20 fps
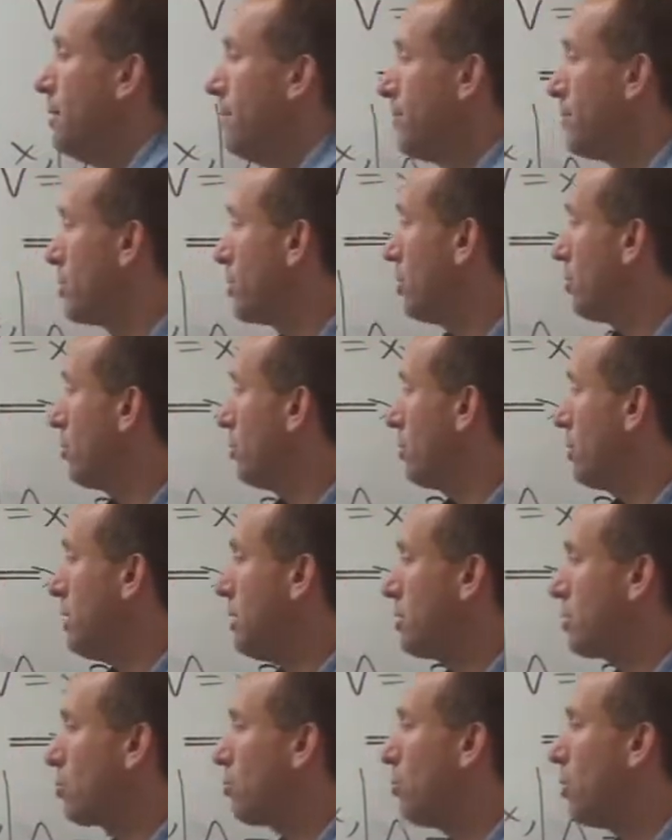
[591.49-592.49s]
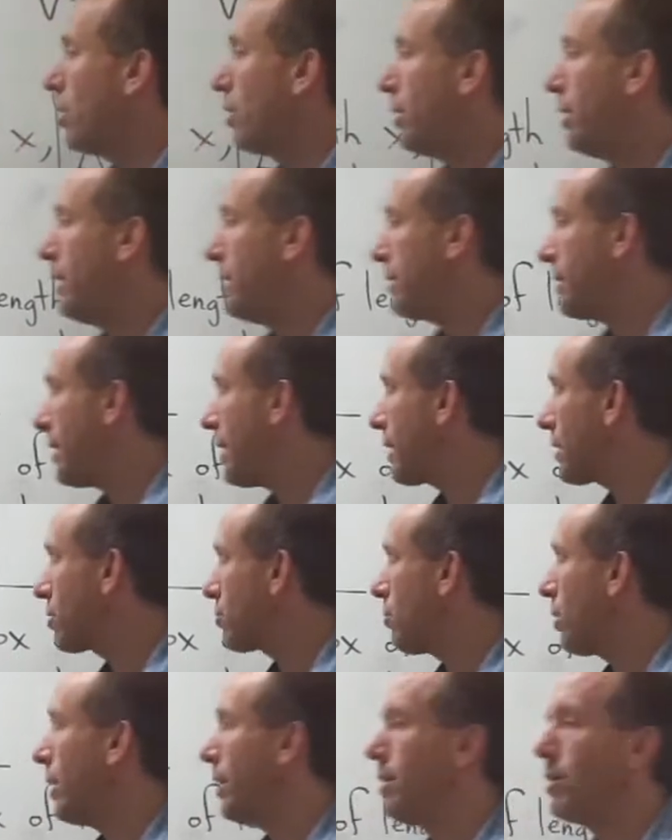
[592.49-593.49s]
so these quantities, x,
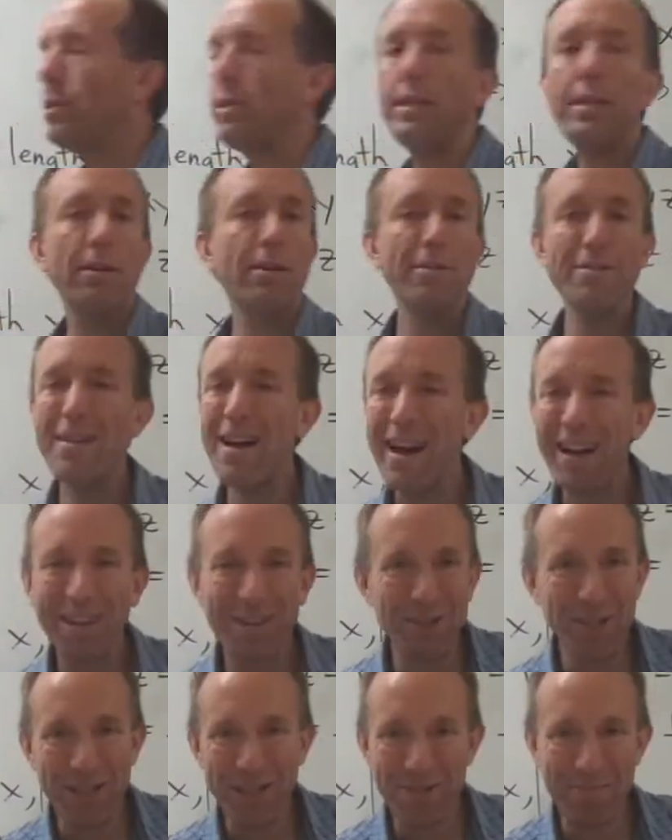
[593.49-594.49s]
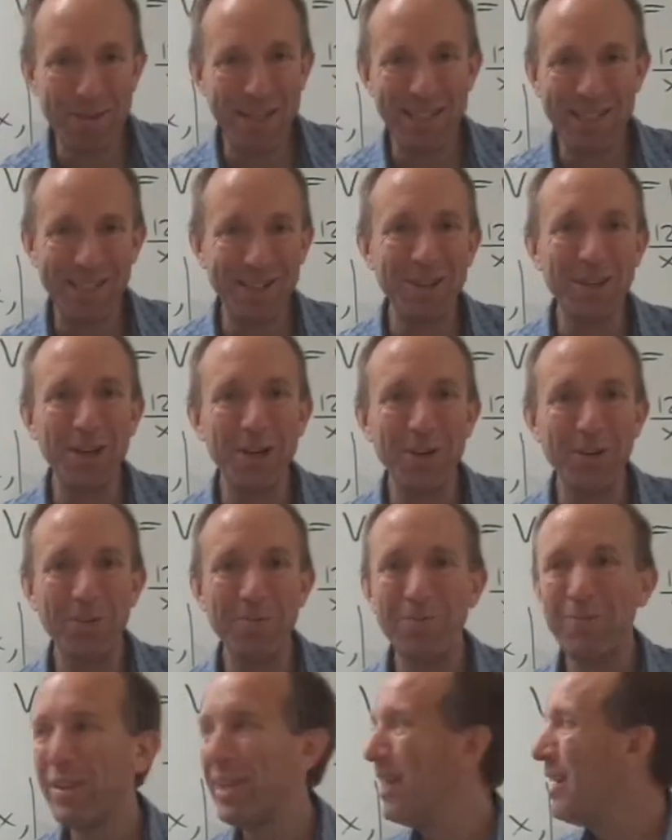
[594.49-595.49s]
y, and z, are not going to be zero.
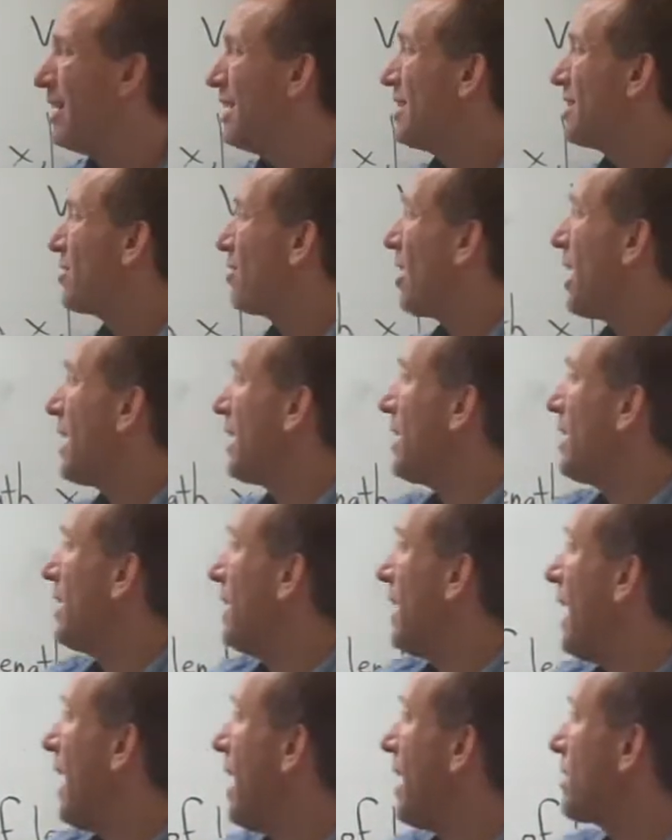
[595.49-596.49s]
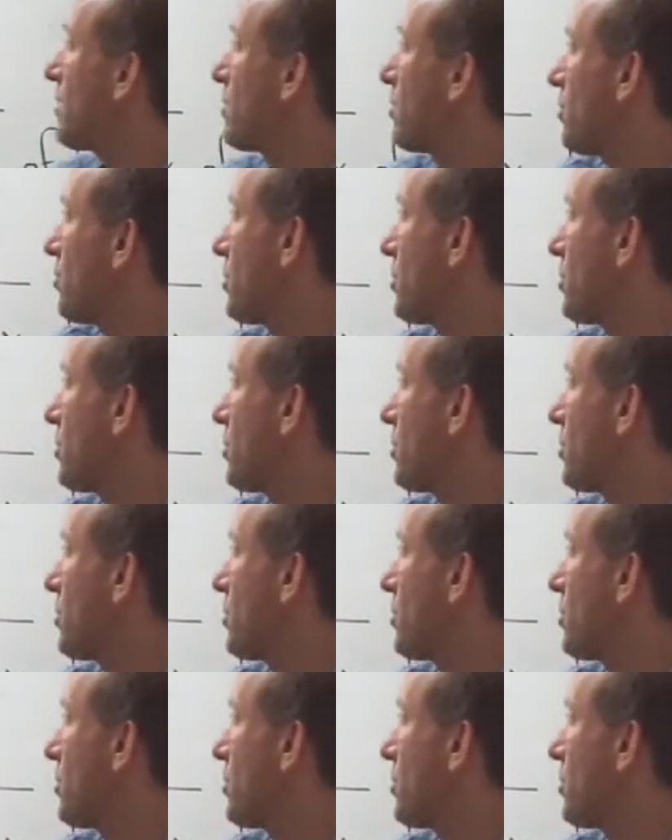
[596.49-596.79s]
So I can cancel